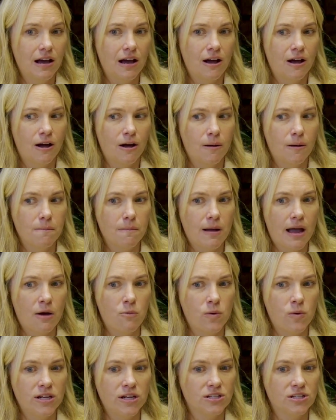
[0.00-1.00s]
Um,
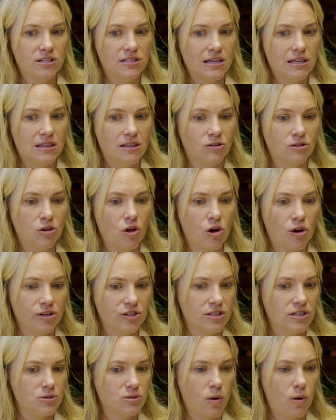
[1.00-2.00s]
and we just see the
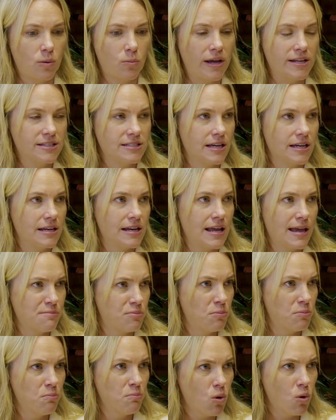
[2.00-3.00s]
launch as one way to
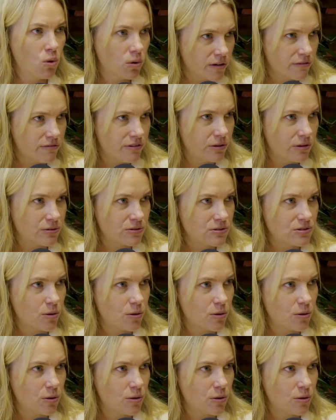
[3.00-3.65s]
enable more of those